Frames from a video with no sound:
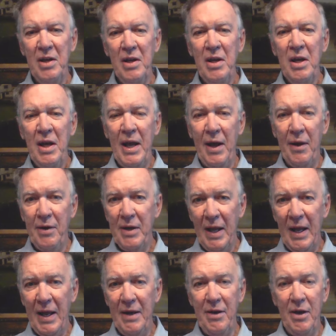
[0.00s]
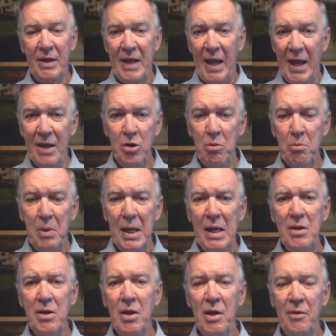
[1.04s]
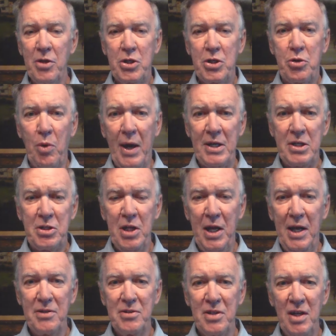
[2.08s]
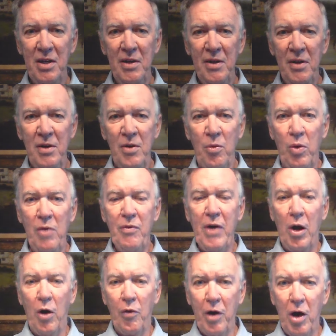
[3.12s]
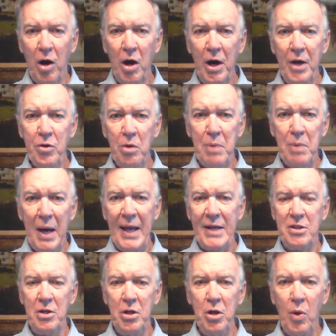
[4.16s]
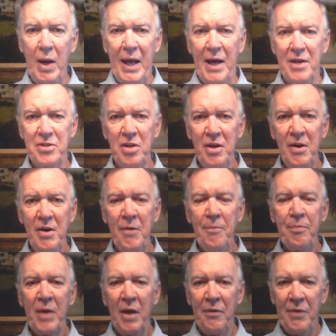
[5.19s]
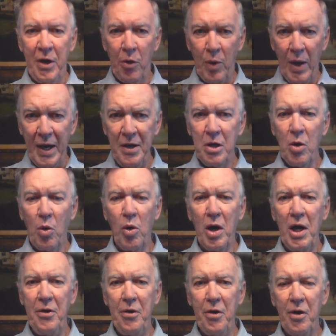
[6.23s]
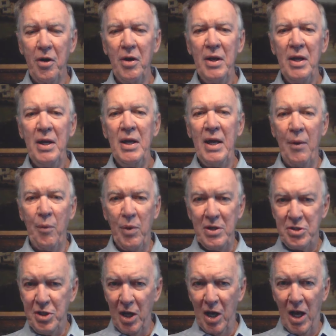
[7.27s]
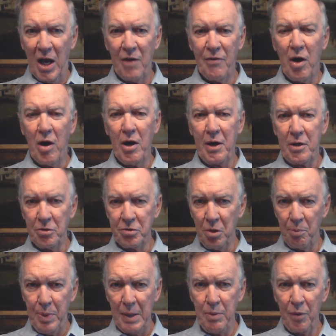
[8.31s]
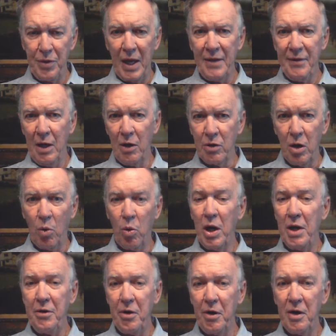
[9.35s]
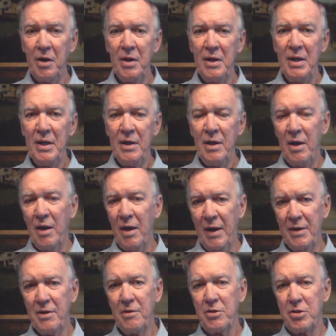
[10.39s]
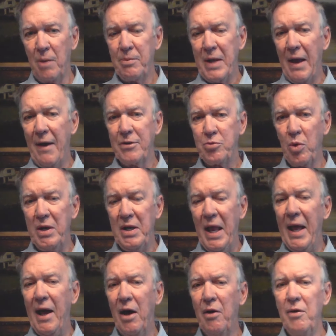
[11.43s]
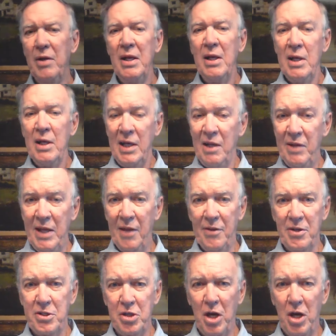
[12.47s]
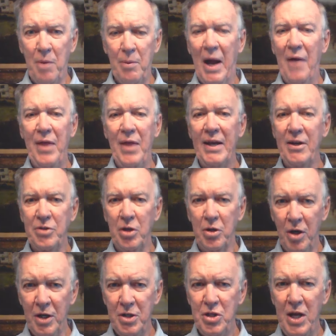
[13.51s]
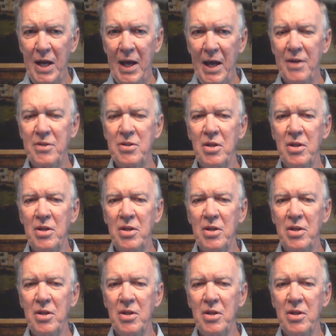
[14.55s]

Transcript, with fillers: and, and can you meet the stress test? We've got over one hundred banks in the U S that are ready to go under, and we see a lot of articles on people think they'll go under uh, sometime between now and the end of the summer. I think there's a good chance